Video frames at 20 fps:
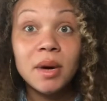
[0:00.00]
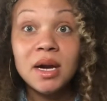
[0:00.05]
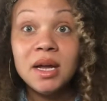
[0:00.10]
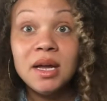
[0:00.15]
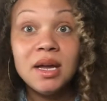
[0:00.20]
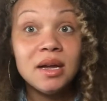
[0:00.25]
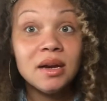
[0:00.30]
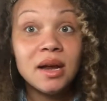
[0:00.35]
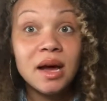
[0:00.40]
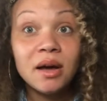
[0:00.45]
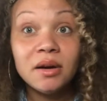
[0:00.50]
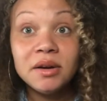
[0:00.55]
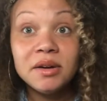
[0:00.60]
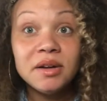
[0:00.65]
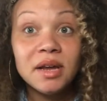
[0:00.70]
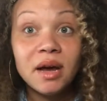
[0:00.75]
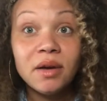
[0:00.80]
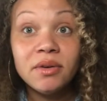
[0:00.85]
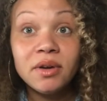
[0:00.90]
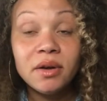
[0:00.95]
eating out in
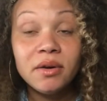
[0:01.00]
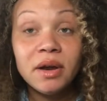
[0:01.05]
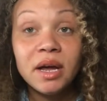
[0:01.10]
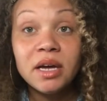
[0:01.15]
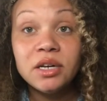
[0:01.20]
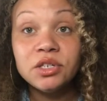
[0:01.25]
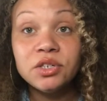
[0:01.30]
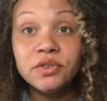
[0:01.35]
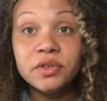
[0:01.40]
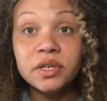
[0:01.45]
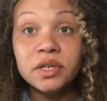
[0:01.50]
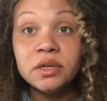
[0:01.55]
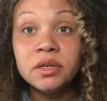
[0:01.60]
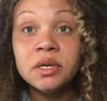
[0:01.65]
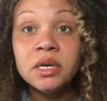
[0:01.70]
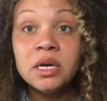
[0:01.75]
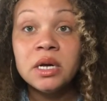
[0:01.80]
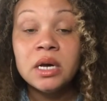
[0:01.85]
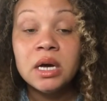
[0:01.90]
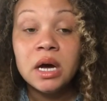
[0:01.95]
downtown Nashville,
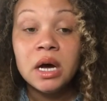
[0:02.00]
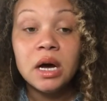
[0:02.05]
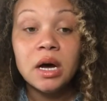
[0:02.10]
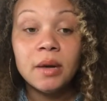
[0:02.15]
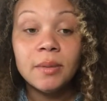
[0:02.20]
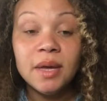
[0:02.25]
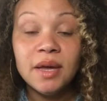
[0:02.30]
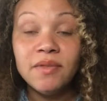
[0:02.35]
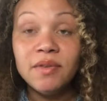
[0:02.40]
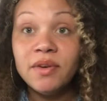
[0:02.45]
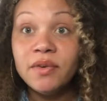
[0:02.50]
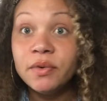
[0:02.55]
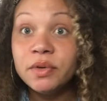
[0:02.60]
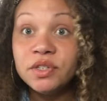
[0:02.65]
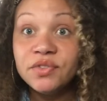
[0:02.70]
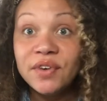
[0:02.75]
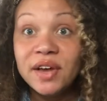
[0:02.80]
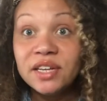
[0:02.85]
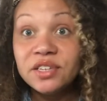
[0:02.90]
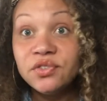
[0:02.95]
even if it was
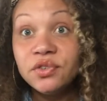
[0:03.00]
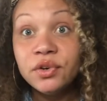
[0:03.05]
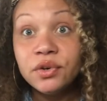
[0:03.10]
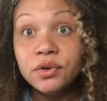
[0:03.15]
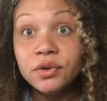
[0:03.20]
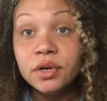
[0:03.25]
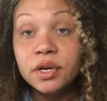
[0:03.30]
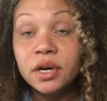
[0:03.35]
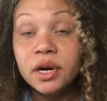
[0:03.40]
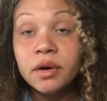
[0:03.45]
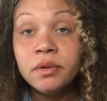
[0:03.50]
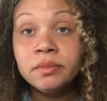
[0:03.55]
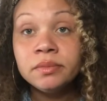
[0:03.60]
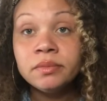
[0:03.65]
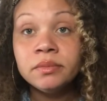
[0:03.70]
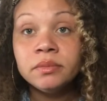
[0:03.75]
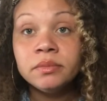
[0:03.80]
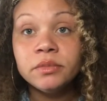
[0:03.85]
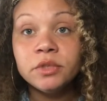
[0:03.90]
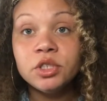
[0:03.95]
fast food, you know?
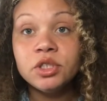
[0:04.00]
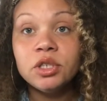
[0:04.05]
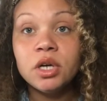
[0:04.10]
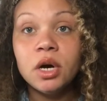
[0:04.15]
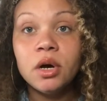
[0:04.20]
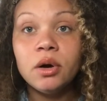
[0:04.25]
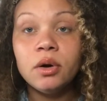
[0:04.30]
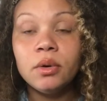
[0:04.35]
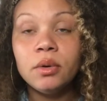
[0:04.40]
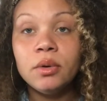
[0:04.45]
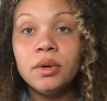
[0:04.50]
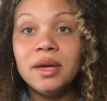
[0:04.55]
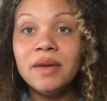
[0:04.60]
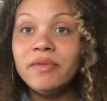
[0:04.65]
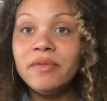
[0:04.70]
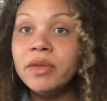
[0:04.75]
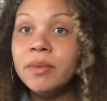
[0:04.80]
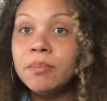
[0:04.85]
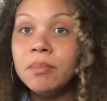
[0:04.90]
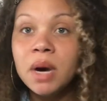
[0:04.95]
So give
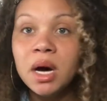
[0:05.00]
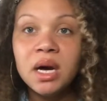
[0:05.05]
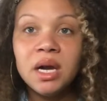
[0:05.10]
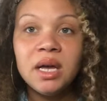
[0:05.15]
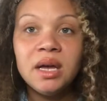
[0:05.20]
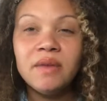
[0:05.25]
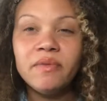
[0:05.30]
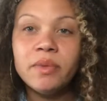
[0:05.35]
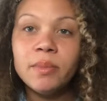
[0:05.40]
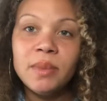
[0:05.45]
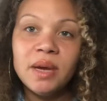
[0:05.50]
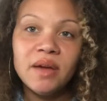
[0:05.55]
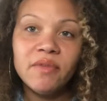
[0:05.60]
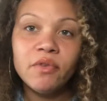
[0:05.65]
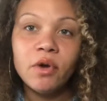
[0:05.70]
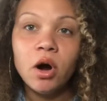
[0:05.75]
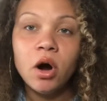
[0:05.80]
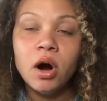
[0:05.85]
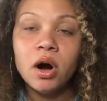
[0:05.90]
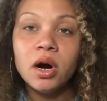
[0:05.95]
them money, give them gift
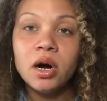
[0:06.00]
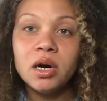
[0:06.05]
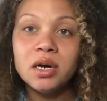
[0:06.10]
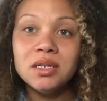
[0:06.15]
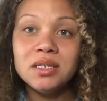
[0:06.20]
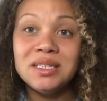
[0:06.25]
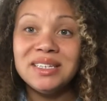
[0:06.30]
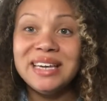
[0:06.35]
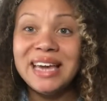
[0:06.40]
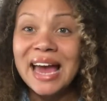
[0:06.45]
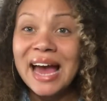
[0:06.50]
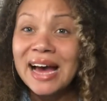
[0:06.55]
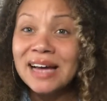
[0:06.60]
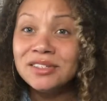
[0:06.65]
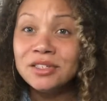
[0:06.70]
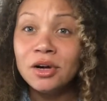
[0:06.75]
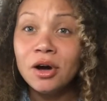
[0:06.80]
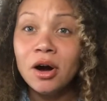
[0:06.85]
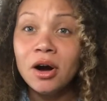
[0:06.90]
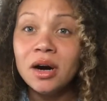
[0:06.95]
cards, gas
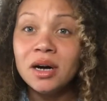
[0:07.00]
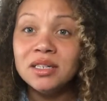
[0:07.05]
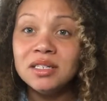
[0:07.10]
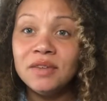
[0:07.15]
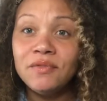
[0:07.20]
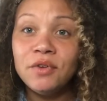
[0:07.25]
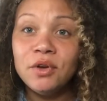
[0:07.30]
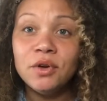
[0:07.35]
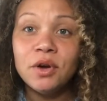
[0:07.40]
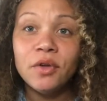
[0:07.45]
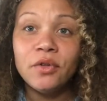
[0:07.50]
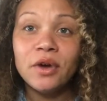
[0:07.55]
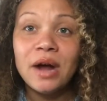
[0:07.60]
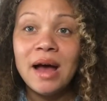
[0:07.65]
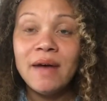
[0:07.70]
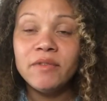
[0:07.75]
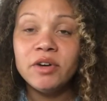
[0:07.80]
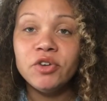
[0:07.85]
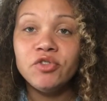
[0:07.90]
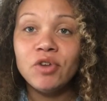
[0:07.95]
cards, if you know they're
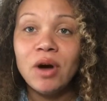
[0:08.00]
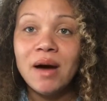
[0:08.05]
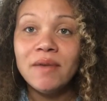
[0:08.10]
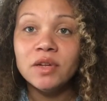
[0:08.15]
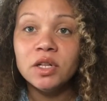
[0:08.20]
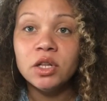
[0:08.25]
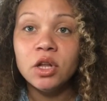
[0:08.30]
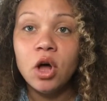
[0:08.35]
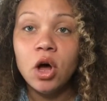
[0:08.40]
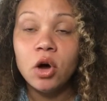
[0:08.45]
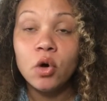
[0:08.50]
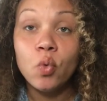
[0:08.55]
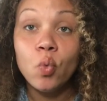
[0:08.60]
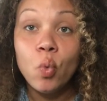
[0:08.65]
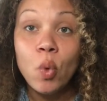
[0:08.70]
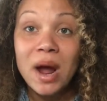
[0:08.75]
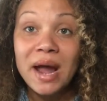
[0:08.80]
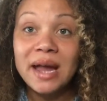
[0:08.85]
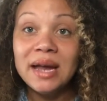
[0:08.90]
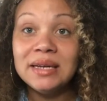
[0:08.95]
having to drive a long
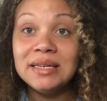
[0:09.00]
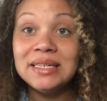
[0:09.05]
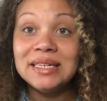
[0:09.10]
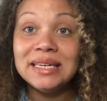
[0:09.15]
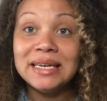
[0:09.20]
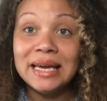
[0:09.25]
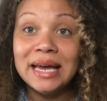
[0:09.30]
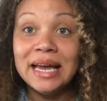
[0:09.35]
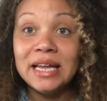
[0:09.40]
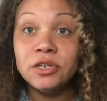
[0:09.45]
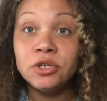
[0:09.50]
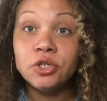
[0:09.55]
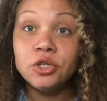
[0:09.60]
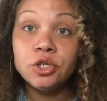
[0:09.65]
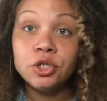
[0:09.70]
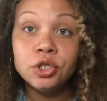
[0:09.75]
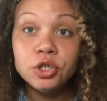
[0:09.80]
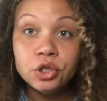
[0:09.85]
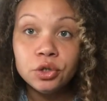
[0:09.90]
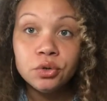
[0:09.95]
way to get
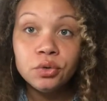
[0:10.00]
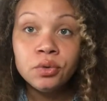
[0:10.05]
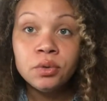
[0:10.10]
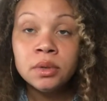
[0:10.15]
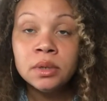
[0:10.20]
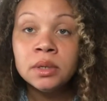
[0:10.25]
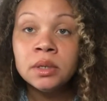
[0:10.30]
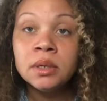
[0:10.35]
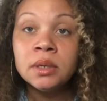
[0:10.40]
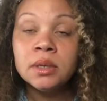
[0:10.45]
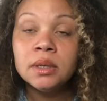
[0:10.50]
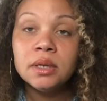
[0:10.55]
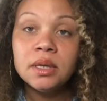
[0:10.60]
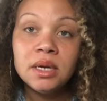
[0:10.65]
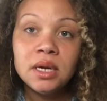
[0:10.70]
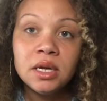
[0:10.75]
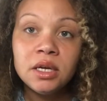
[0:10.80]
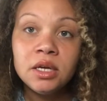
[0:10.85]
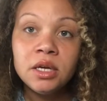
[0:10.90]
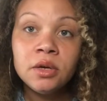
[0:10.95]
to the
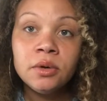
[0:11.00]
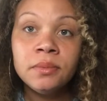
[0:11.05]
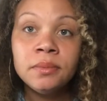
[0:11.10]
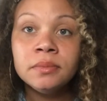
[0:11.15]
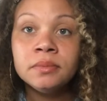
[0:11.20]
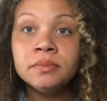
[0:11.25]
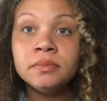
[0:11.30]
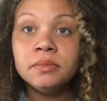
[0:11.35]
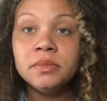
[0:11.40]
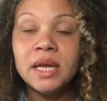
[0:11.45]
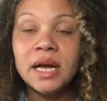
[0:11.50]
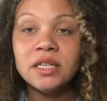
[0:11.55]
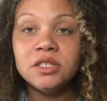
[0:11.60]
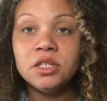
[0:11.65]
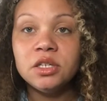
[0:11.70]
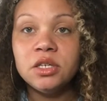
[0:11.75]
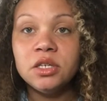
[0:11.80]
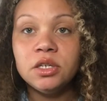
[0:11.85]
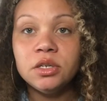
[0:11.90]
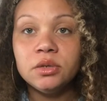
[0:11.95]
NICU. That's a
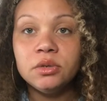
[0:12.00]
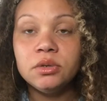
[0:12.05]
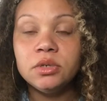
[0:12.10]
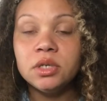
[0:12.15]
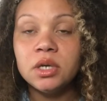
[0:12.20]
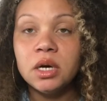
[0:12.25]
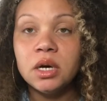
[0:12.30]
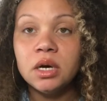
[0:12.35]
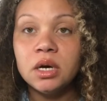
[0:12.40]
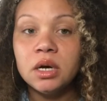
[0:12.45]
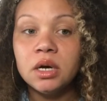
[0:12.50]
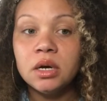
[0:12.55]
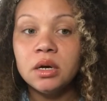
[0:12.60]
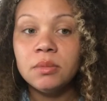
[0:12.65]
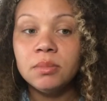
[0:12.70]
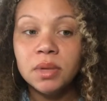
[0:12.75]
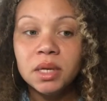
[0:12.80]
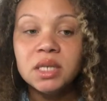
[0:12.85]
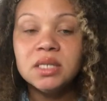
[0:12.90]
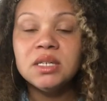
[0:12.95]
huge
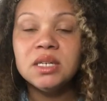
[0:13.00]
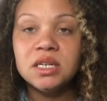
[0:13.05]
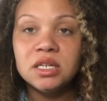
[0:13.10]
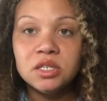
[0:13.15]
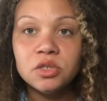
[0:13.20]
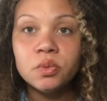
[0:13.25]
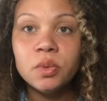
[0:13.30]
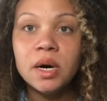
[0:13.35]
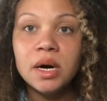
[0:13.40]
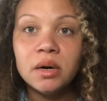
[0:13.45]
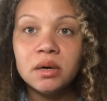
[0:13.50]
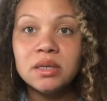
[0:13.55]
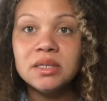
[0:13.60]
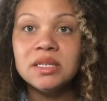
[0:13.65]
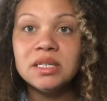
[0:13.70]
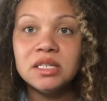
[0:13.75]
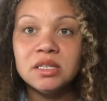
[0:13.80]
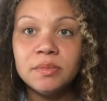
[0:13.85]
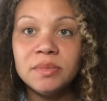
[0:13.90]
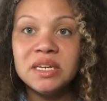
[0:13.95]
blessing as well, because
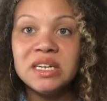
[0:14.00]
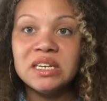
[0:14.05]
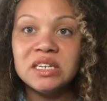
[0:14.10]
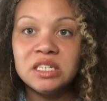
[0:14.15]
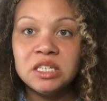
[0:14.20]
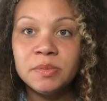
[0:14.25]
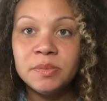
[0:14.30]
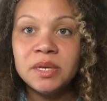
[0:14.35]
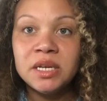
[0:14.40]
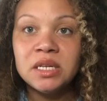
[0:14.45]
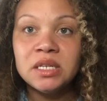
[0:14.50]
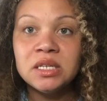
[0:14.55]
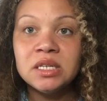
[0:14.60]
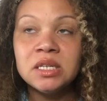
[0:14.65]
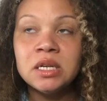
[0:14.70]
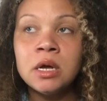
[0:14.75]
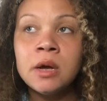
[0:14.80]
it's a big expense.